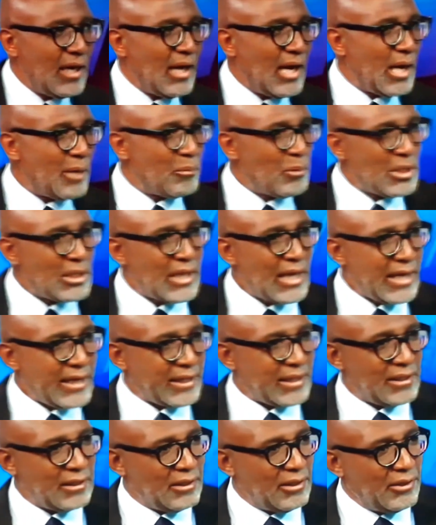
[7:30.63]
I would
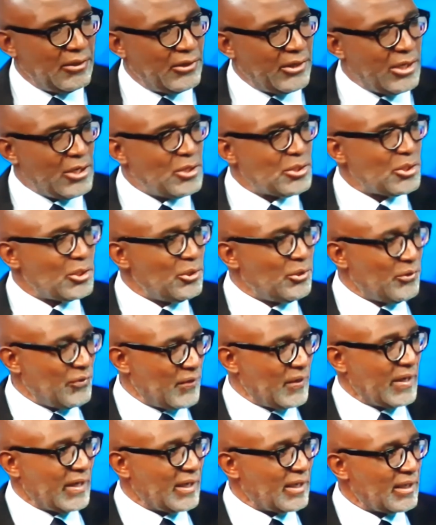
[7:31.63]
like those who
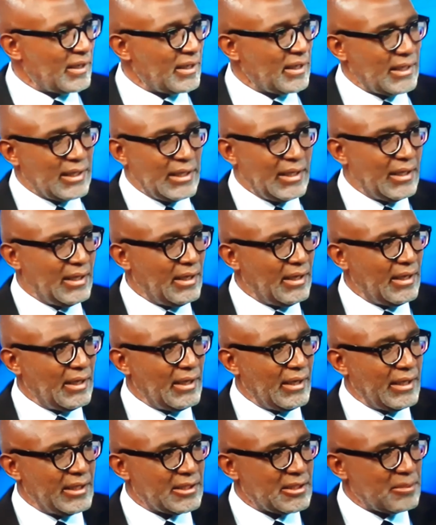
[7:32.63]
think that,
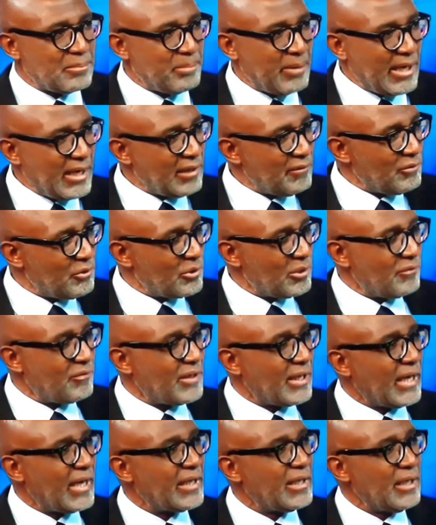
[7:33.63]
in spite of all of
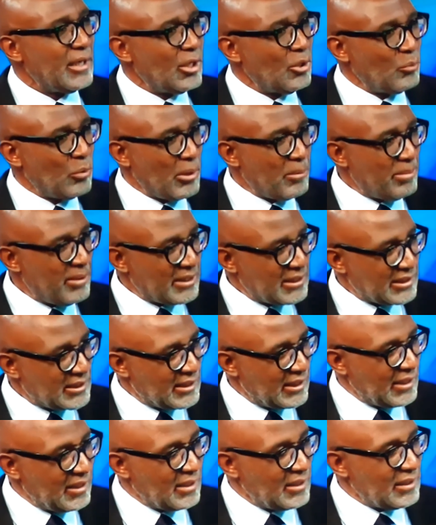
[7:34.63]
that, we must
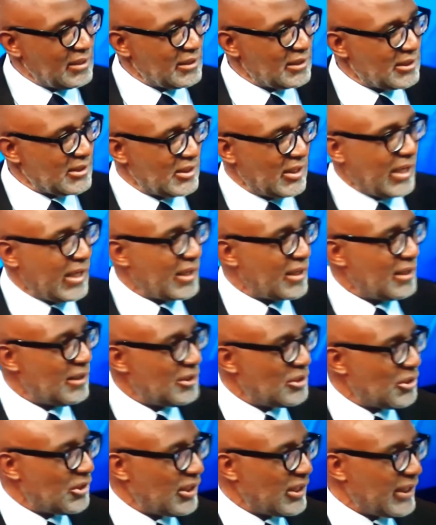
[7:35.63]
still stick
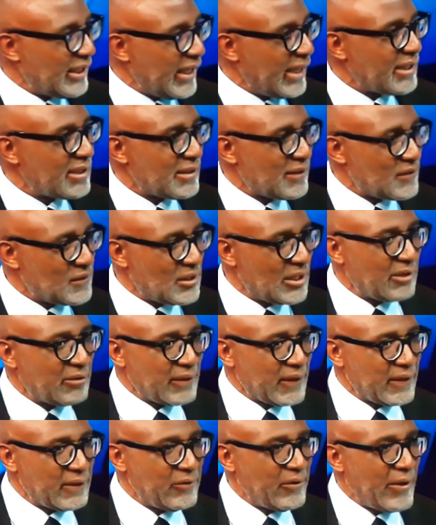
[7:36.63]
to the net
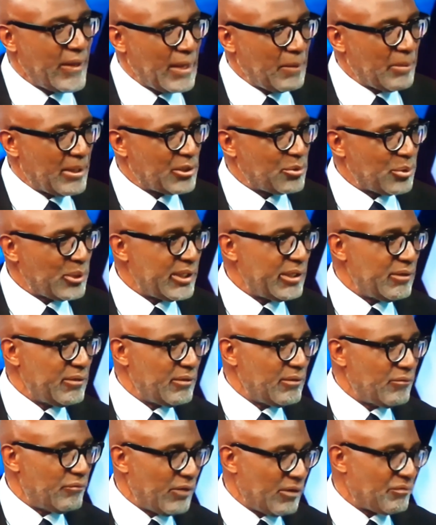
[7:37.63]
zero by
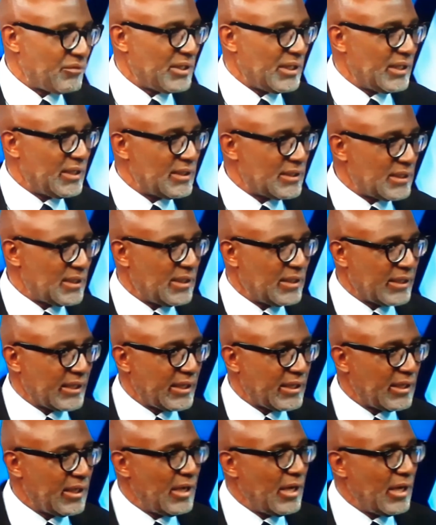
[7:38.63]
2050 target.